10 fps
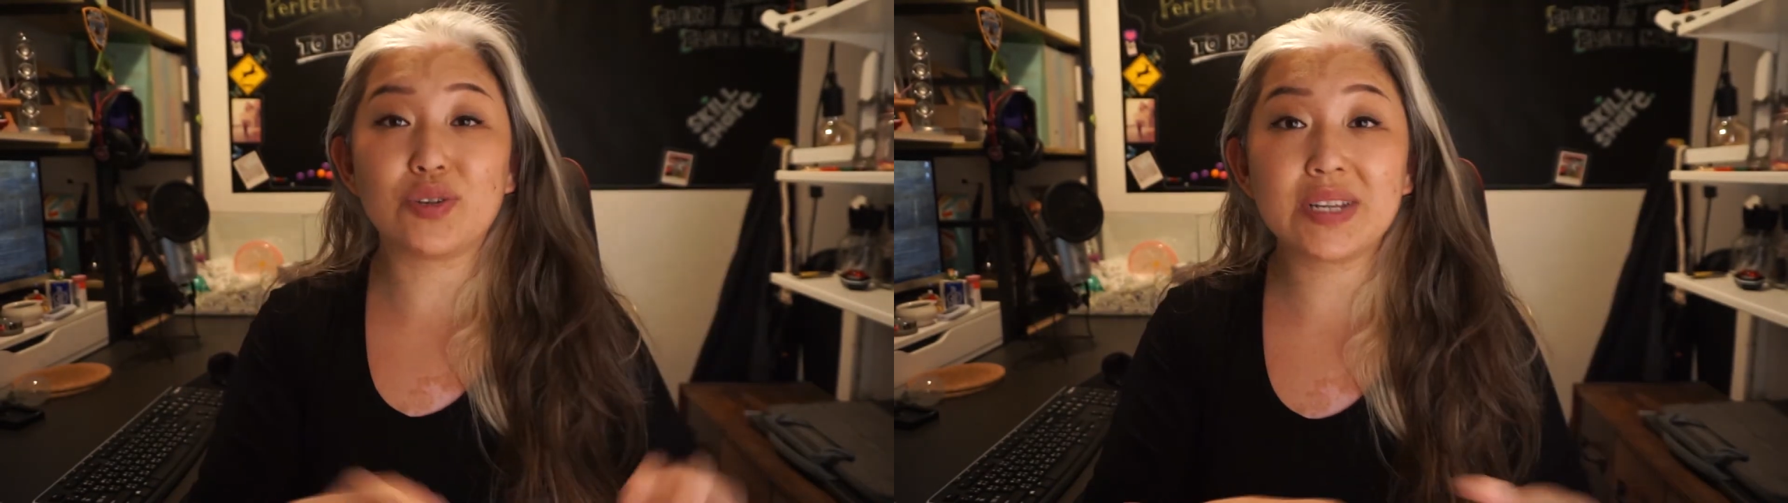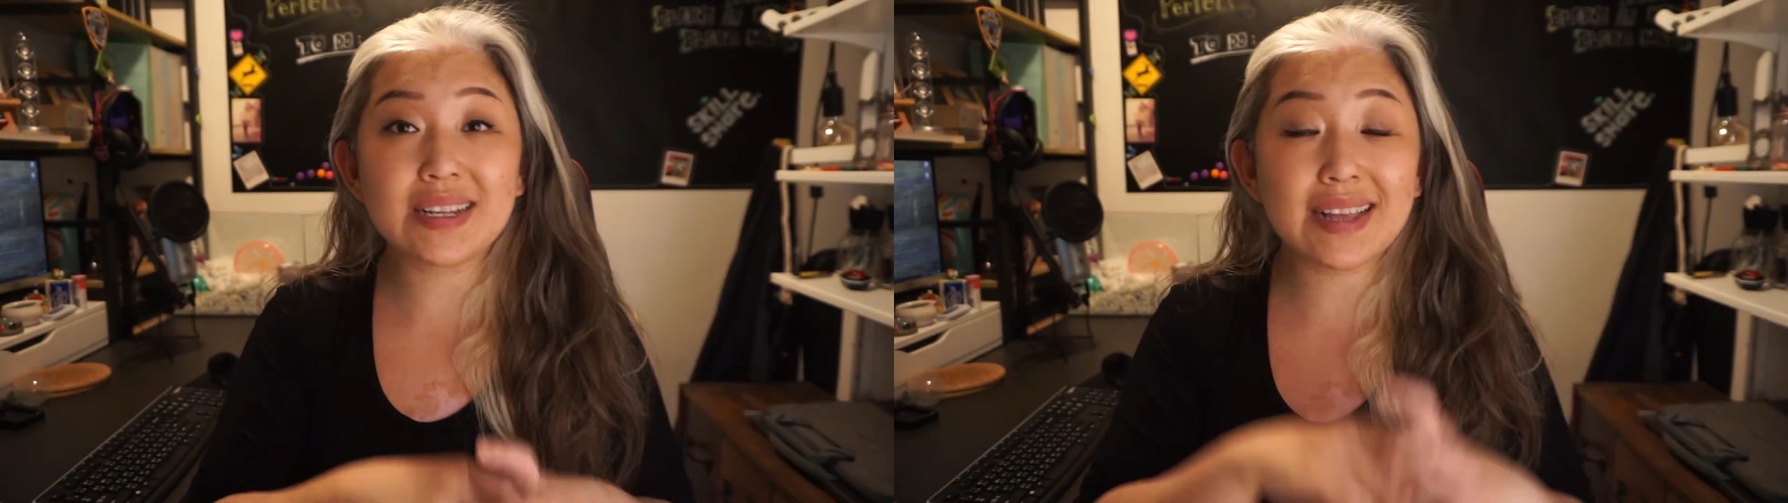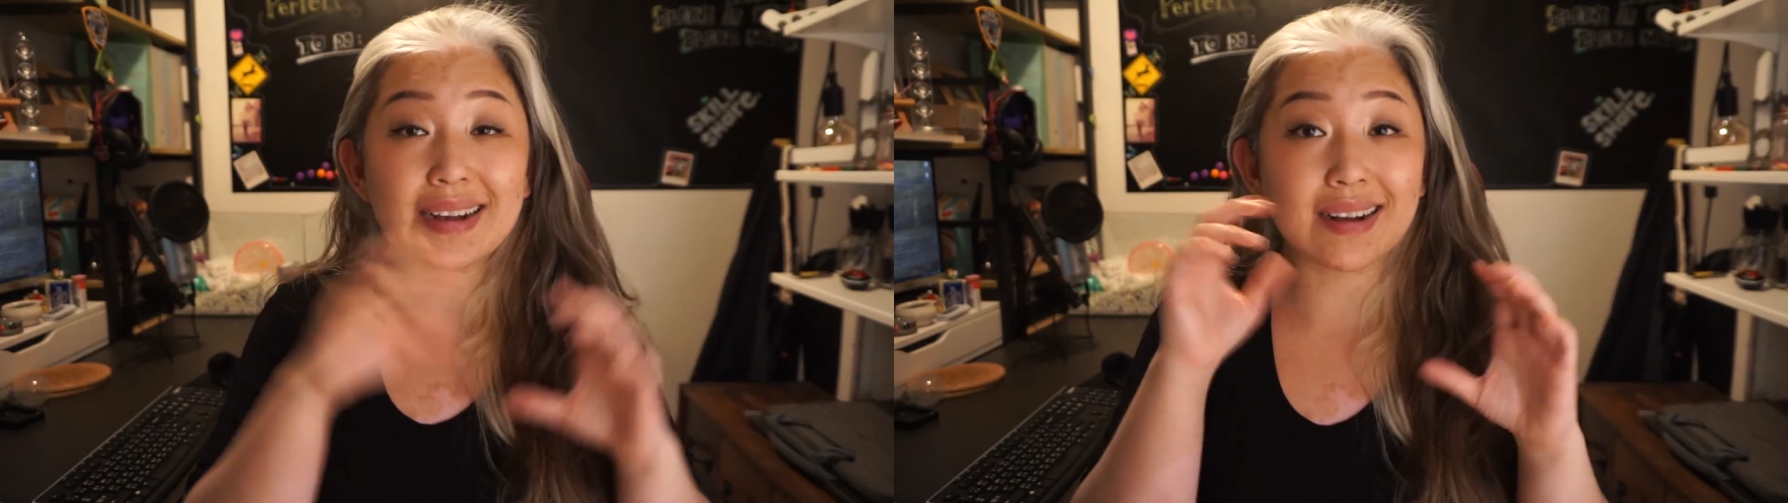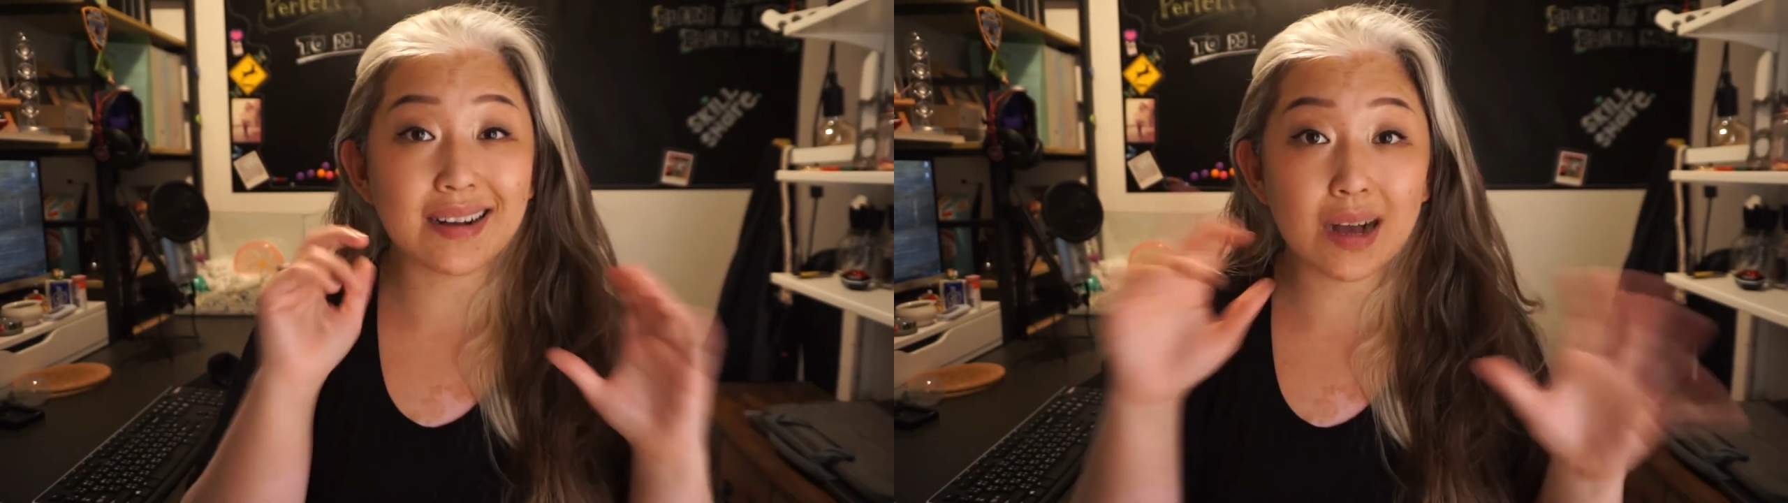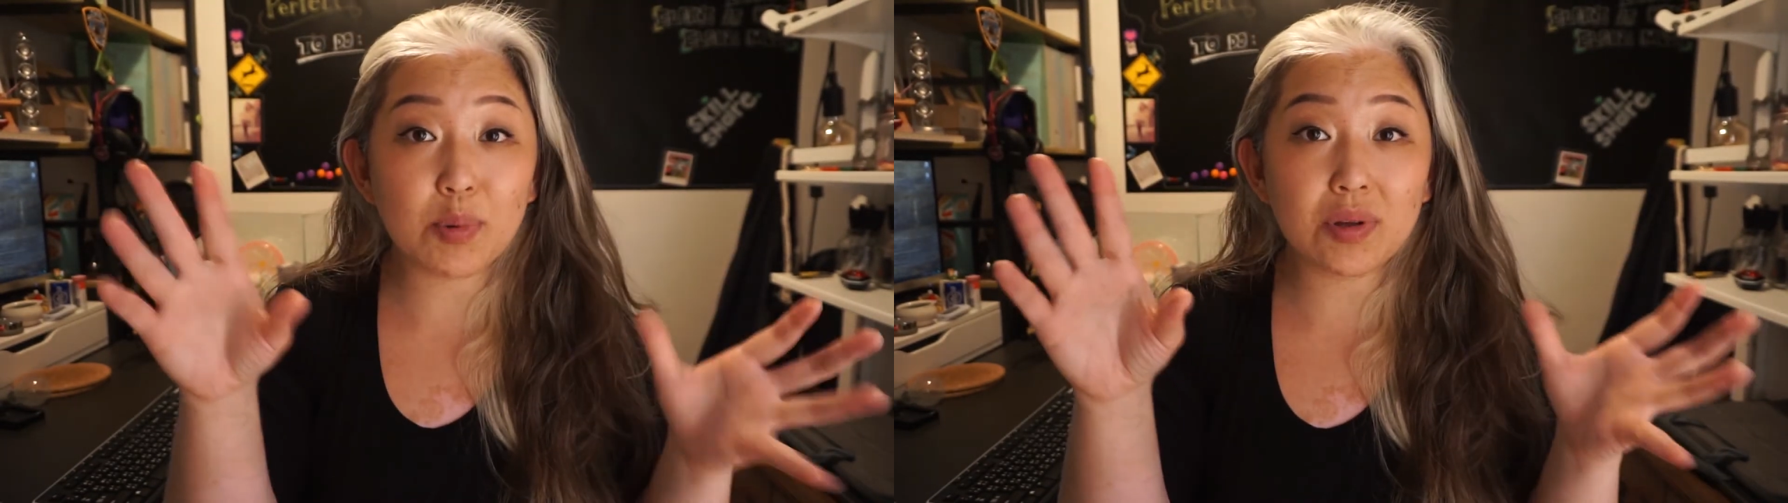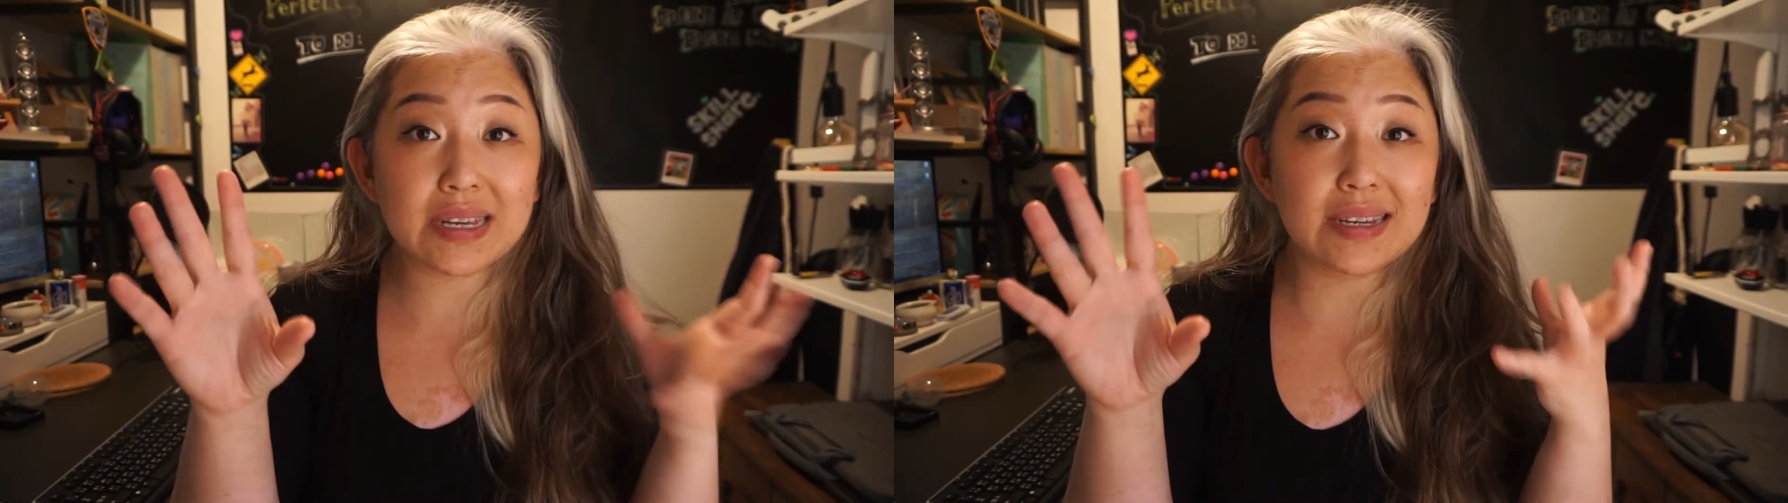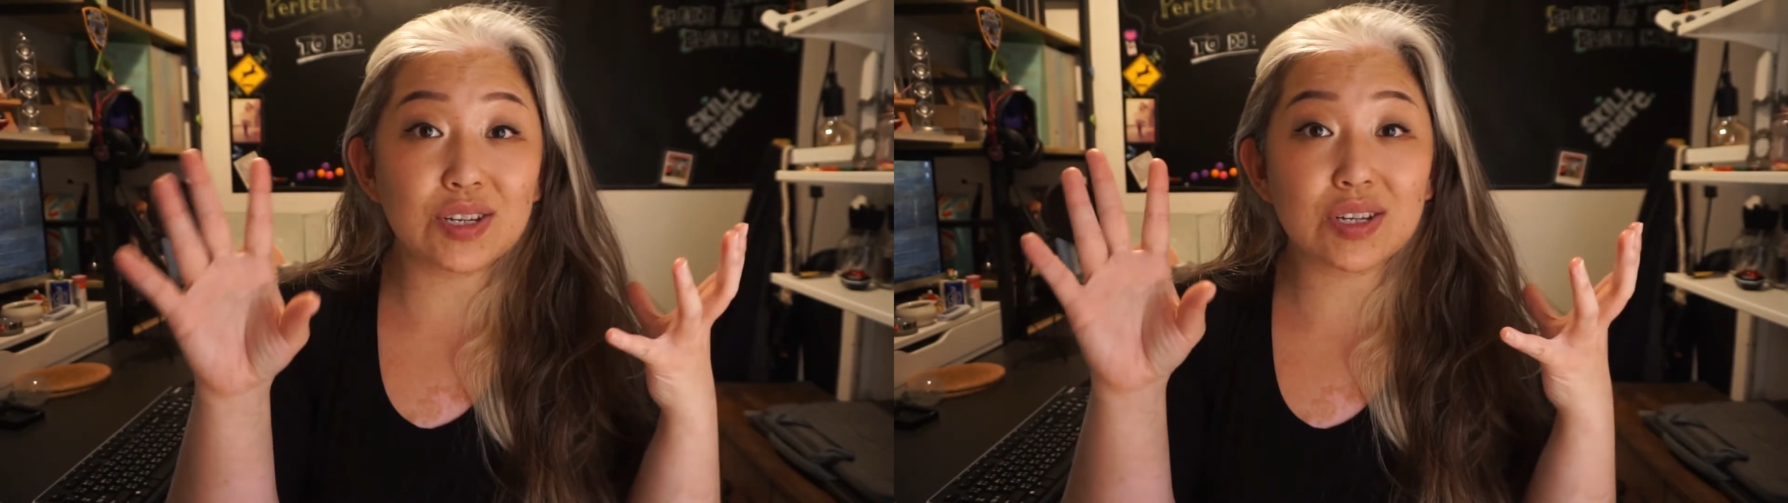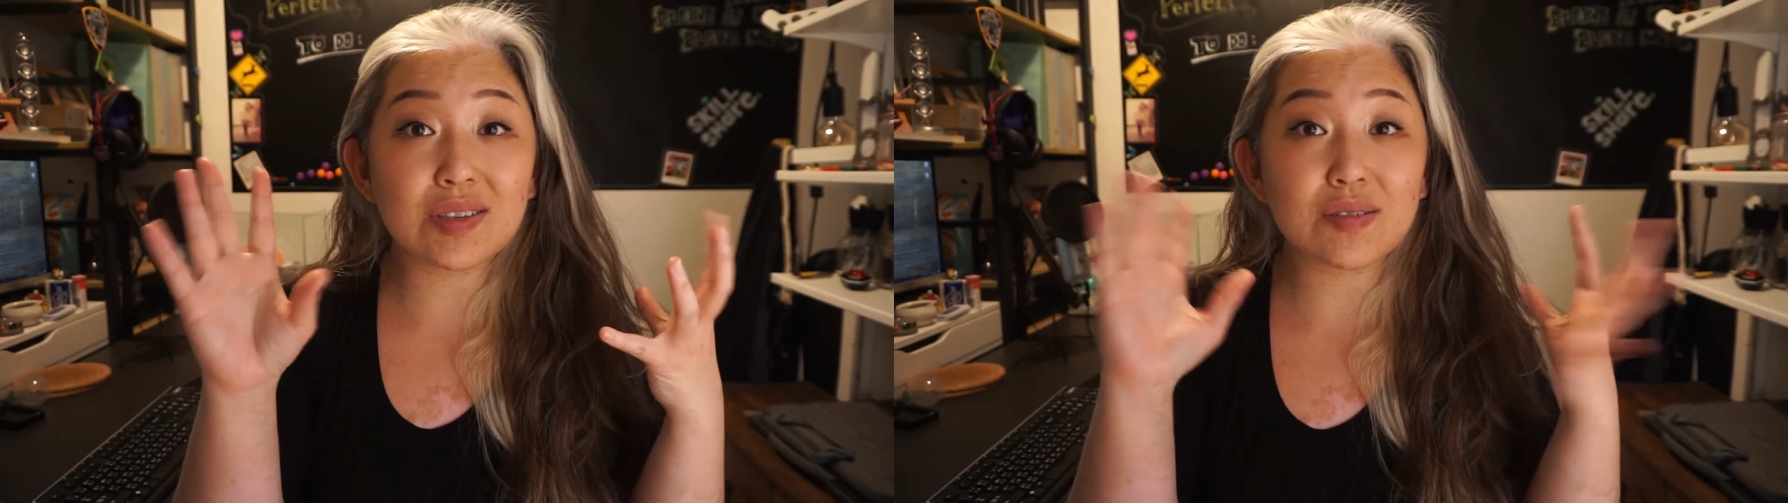You need like a couple
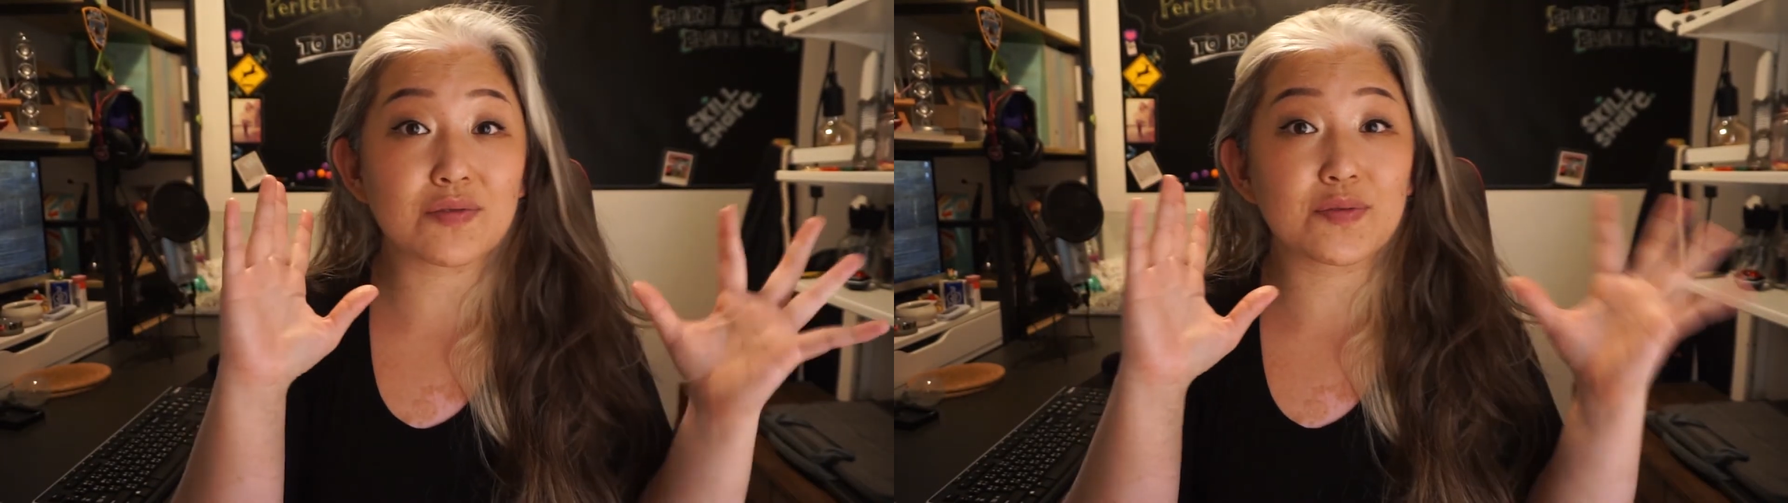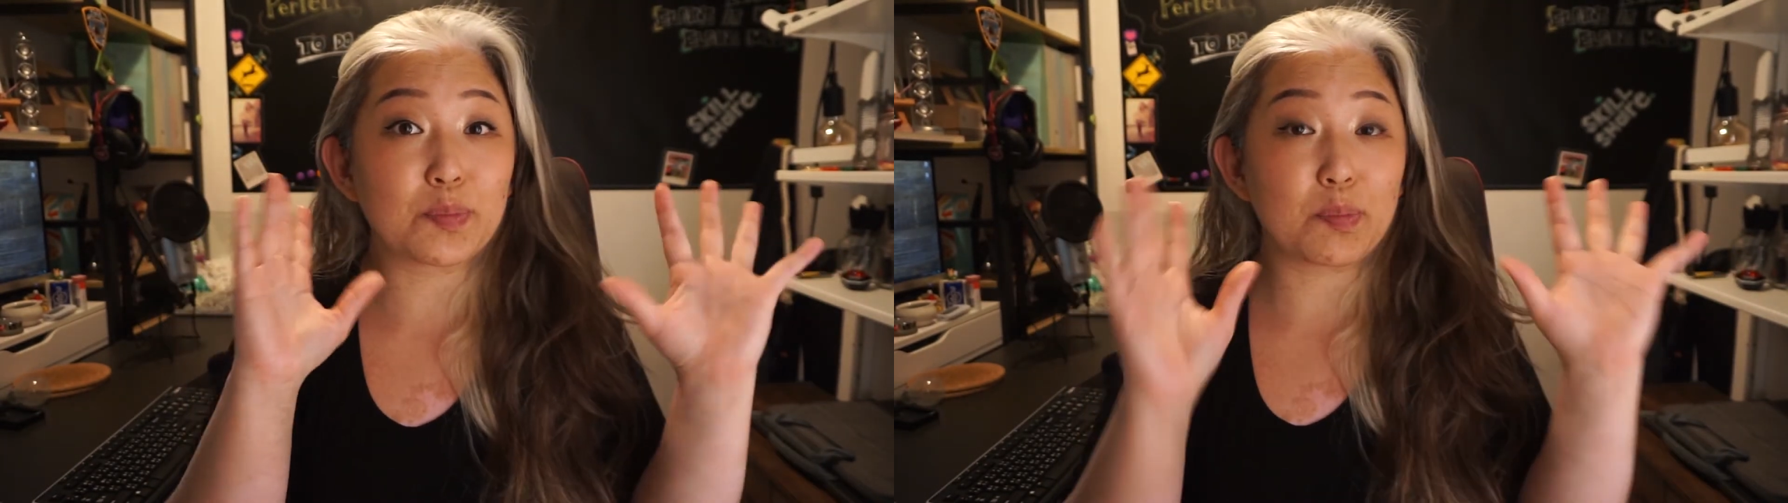inches of